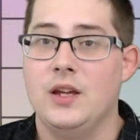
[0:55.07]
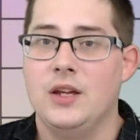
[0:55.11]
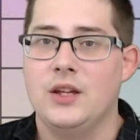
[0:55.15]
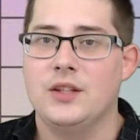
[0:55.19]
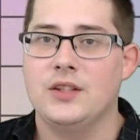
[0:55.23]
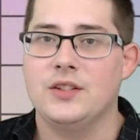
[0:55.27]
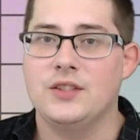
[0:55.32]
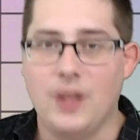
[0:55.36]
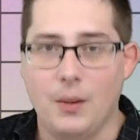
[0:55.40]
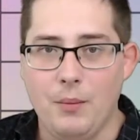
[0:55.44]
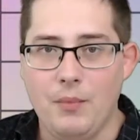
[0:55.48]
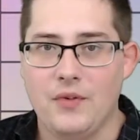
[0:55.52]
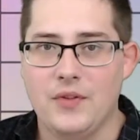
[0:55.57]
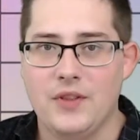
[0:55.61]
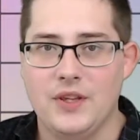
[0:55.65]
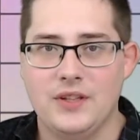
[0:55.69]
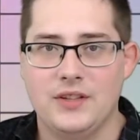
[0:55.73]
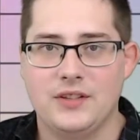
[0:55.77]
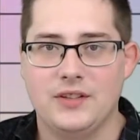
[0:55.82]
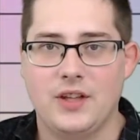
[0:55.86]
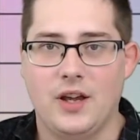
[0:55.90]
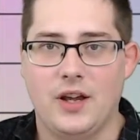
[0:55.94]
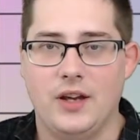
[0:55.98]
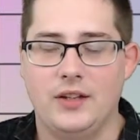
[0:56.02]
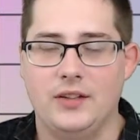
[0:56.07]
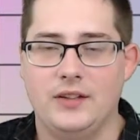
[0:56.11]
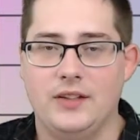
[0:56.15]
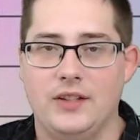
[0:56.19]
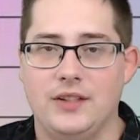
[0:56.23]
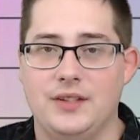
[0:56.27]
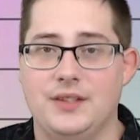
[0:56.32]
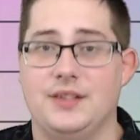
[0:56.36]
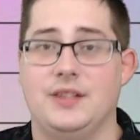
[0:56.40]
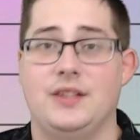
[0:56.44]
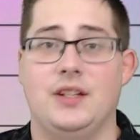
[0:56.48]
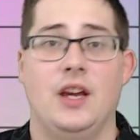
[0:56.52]
Some of these
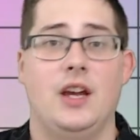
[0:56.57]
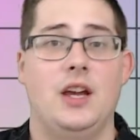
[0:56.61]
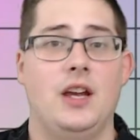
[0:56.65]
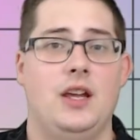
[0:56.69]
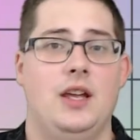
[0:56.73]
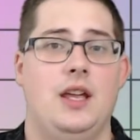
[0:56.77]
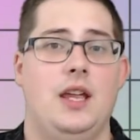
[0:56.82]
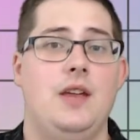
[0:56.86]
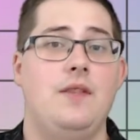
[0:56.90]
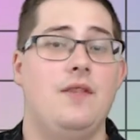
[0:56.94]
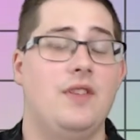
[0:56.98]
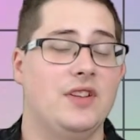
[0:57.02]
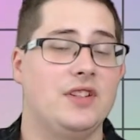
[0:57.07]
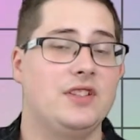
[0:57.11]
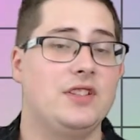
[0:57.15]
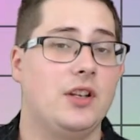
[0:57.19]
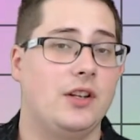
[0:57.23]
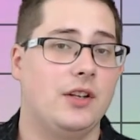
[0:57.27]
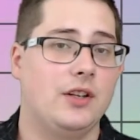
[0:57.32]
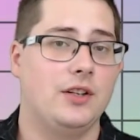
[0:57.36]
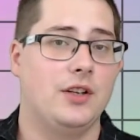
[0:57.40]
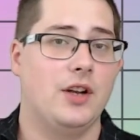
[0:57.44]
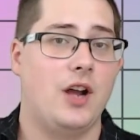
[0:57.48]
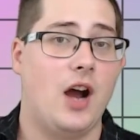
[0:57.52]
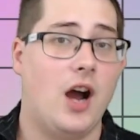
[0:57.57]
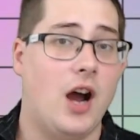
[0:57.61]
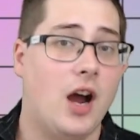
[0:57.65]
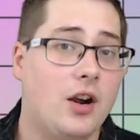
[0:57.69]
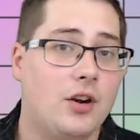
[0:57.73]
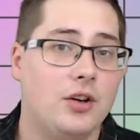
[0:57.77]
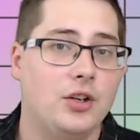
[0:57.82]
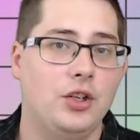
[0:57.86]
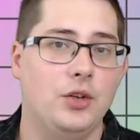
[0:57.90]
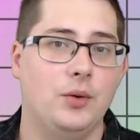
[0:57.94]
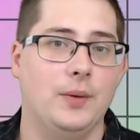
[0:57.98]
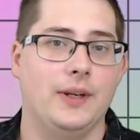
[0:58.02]
scientists even started
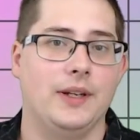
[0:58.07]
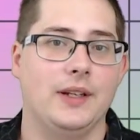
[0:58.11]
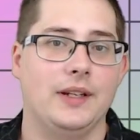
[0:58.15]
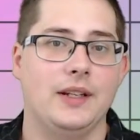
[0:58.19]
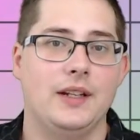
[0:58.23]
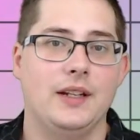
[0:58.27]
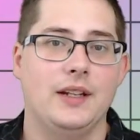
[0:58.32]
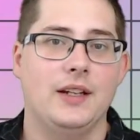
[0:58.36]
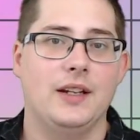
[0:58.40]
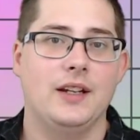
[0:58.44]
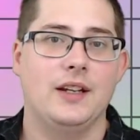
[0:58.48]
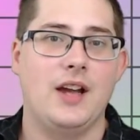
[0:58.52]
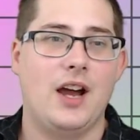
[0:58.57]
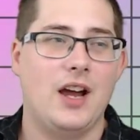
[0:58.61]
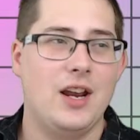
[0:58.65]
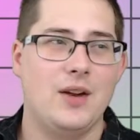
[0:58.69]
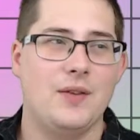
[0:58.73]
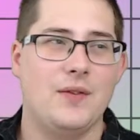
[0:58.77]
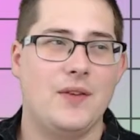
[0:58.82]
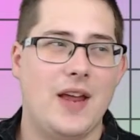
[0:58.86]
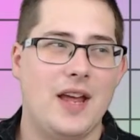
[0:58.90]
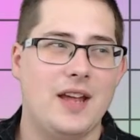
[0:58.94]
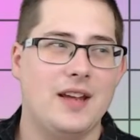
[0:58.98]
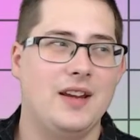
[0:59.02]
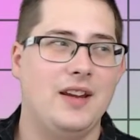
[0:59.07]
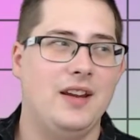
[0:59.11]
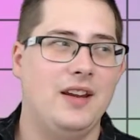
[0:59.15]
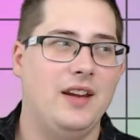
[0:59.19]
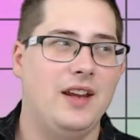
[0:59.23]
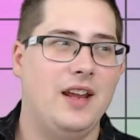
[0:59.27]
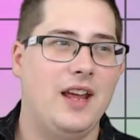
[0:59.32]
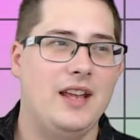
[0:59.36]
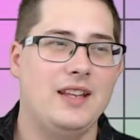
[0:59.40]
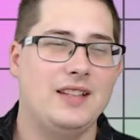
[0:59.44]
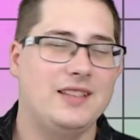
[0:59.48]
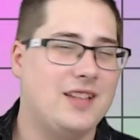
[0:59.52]
arguing, kind of like
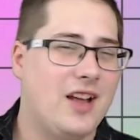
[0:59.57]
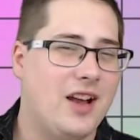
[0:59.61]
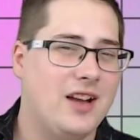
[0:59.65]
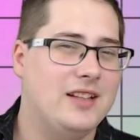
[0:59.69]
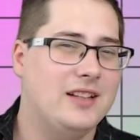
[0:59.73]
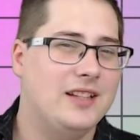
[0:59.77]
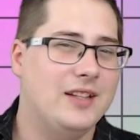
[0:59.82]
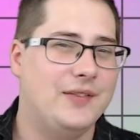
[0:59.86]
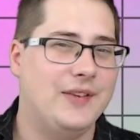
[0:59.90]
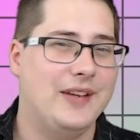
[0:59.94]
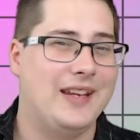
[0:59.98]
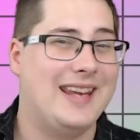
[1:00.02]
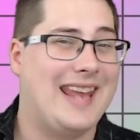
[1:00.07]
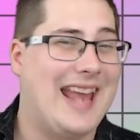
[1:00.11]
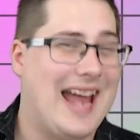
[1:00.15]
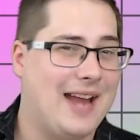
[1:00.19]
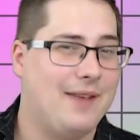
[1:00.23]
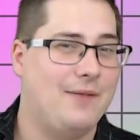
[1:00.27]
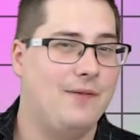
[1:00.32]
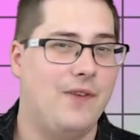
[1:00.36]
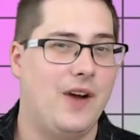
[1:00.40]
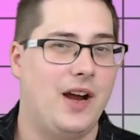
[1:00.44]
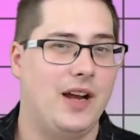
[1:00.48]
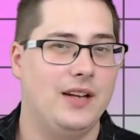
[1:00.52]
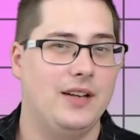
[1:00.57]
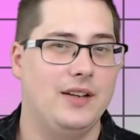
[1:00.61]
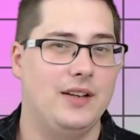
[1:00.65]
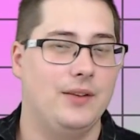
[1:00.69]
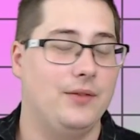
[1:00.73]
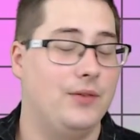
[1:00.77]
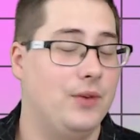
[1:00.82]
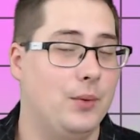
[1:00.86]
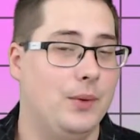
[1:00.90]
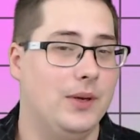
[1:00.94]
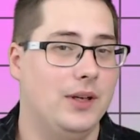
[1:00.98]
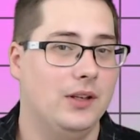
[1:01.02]
a scientific catfight,
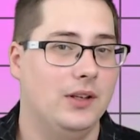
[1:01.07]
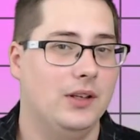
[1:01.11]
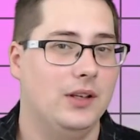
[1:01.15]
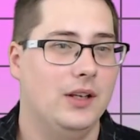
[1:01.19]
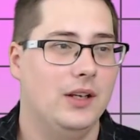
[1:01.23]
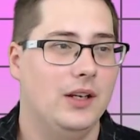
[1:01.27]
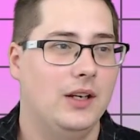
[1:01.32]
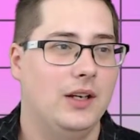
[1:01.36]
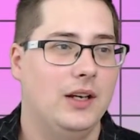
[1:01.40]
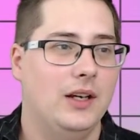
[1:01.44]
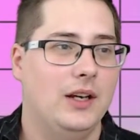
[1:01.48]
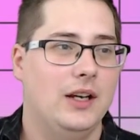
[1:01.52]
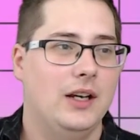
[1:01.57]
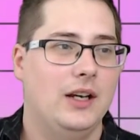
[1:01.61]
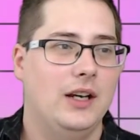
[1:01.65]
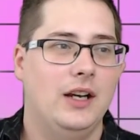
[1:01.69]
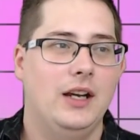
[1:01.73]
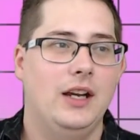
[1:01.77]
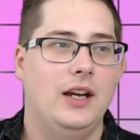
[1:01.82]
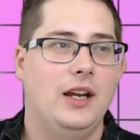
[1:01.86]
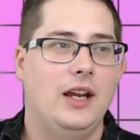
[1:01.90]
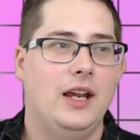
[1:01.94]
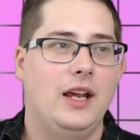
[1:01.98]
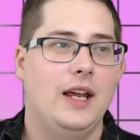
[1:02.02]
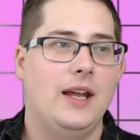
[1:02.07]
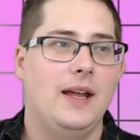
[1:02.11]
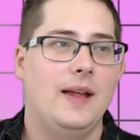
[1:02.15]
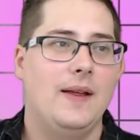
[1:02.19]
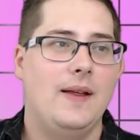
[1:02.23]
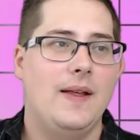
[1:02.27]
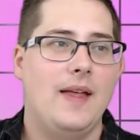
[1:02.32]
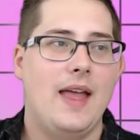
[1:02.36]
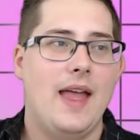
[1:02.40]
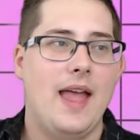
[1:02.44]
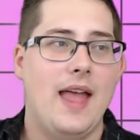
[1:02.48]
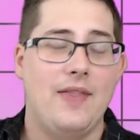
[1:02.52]
if you will.
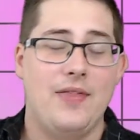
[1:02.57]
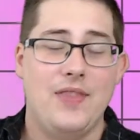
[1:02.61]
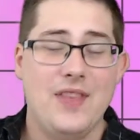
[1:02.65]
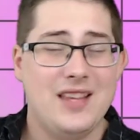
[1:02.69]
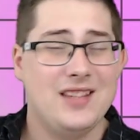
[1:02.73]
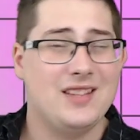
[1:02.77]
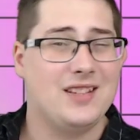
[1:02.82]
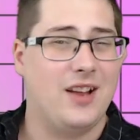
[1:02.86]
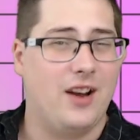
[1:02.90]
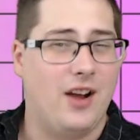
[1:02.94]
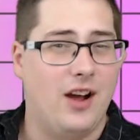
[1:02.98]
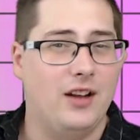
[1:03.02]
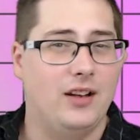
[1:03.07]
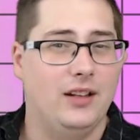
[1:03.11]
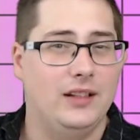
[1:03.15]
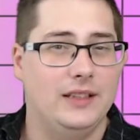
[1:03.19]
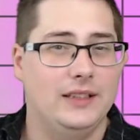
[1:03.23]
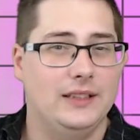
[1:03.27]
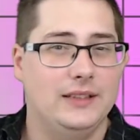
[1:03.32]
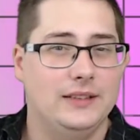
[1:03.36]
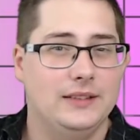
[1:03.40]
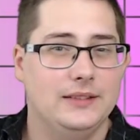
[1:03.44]
And things got ugly.